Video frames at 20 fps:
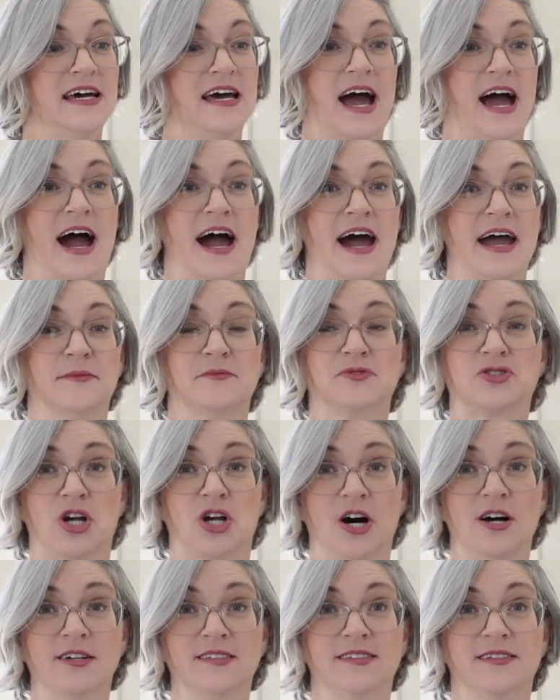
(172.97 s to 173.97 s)
I'm
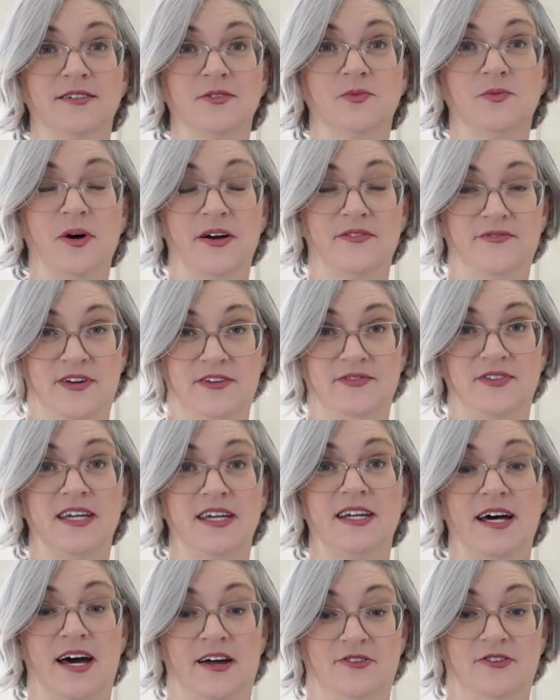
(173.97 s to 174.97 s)
shocked what
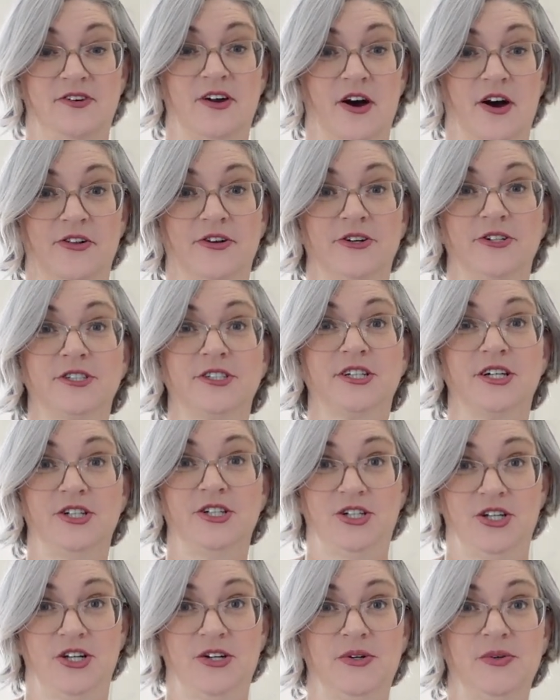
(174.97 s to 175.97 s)
$1,500
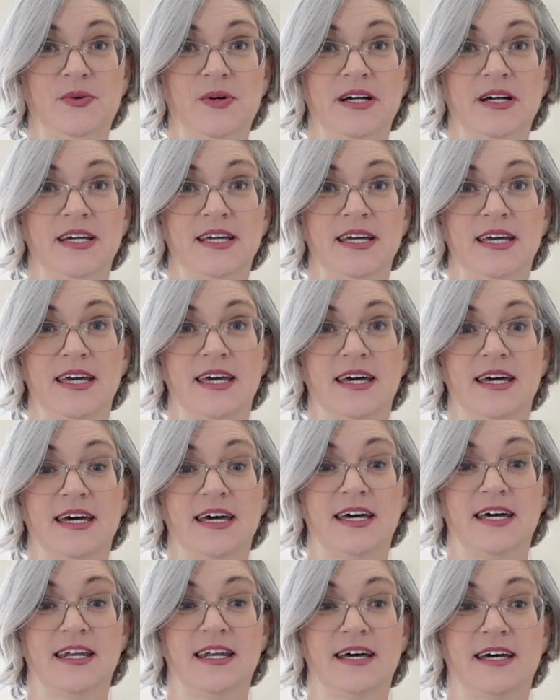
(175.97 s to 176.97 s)
could do
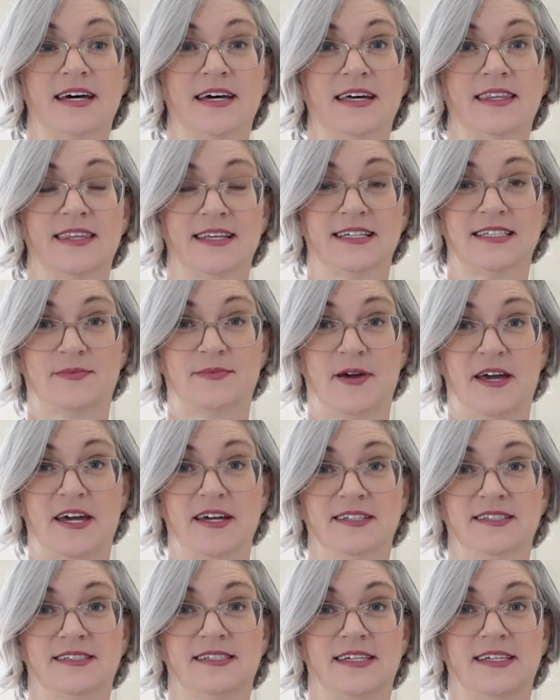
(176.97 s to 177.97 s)
in this
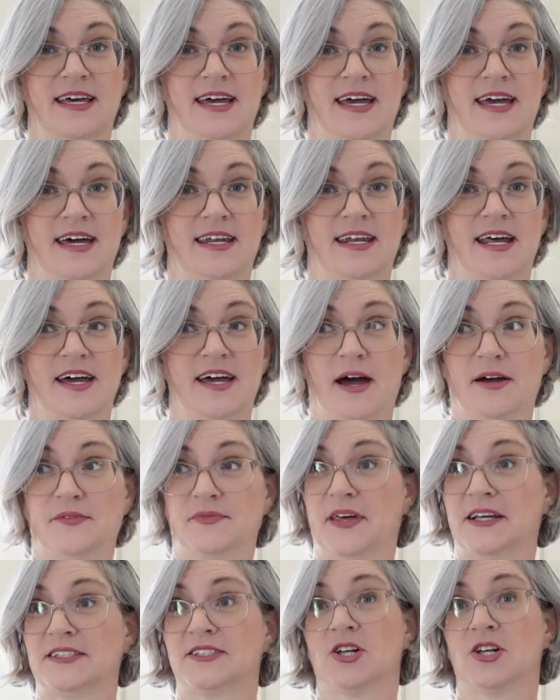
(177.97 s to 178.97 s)
space, and
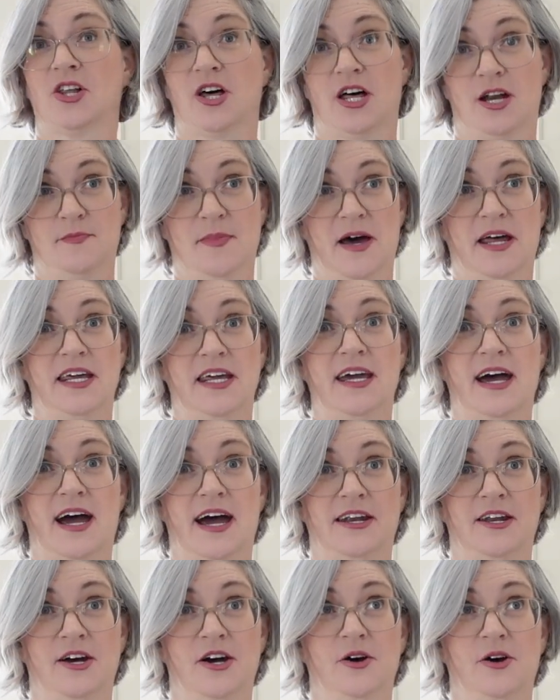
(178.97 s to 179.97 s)
that's a lot of money. I
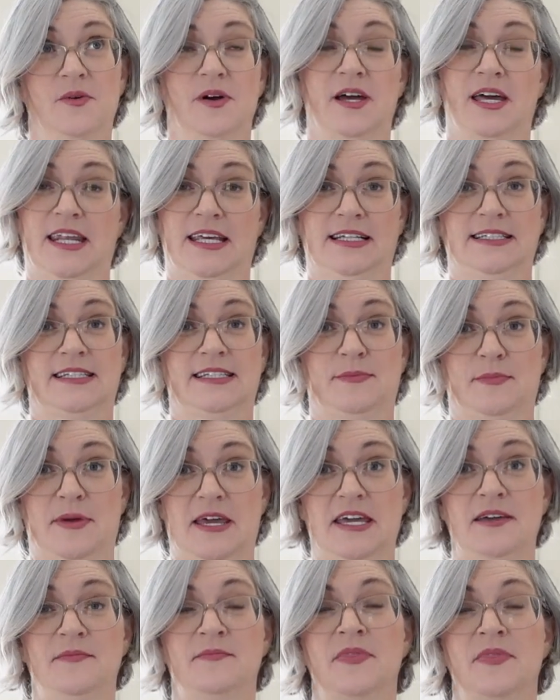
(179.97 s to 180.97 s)
know it is to
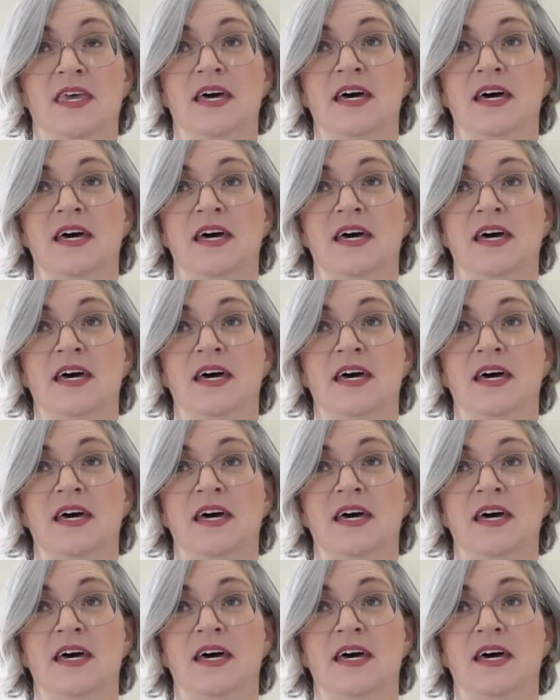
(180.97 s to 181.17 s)
me,